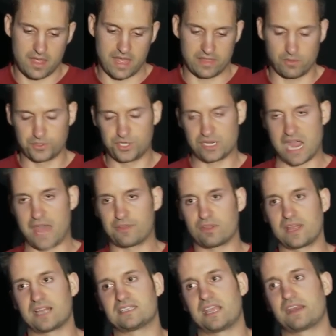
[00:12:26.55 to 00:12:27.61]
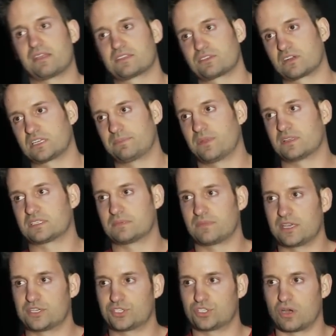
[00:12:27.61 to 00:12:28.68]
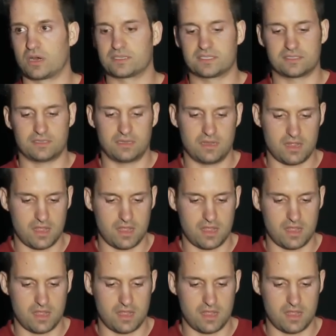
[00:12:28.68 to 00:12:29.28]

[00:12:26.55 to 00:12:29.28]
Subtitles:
And then once you gather all that data, you can start to build some nice charts